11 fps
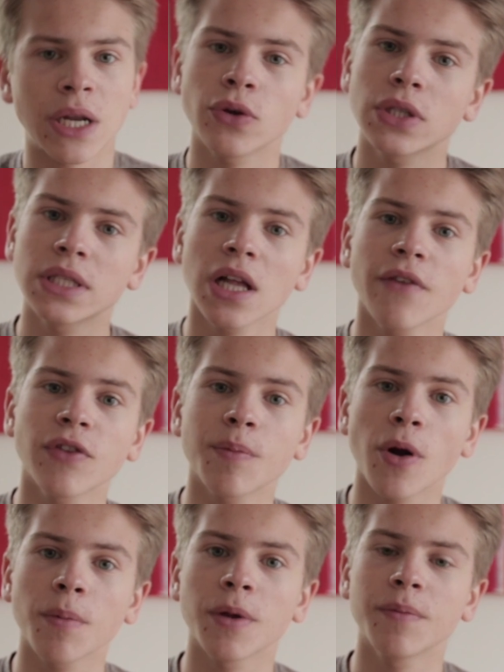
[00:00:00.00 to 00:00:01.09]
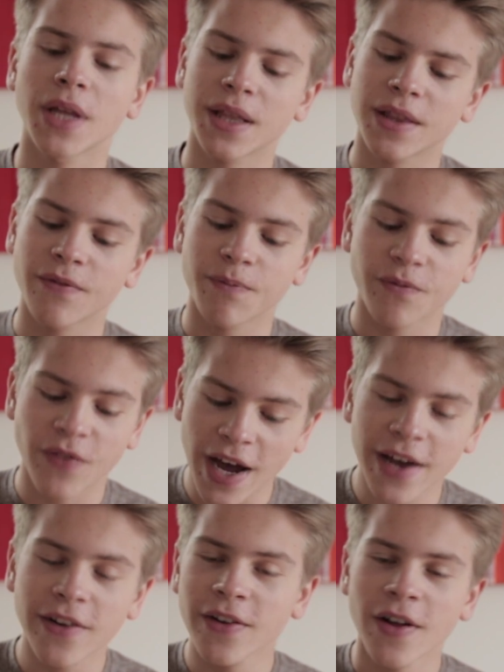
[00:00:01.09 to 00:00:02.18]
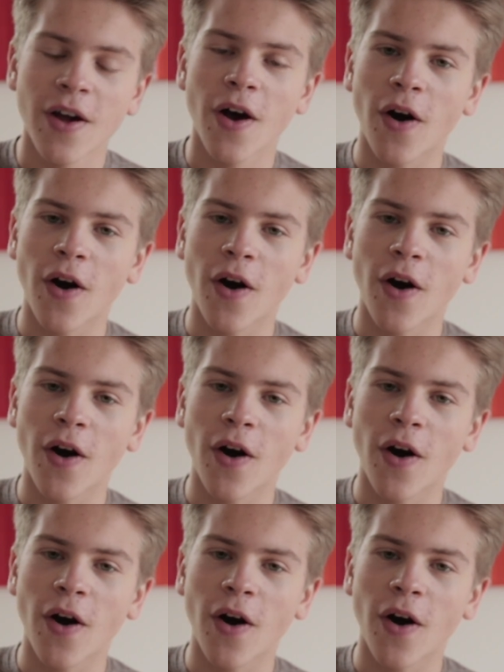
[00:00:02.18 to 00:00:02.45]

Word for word: Now you still have the problem that the file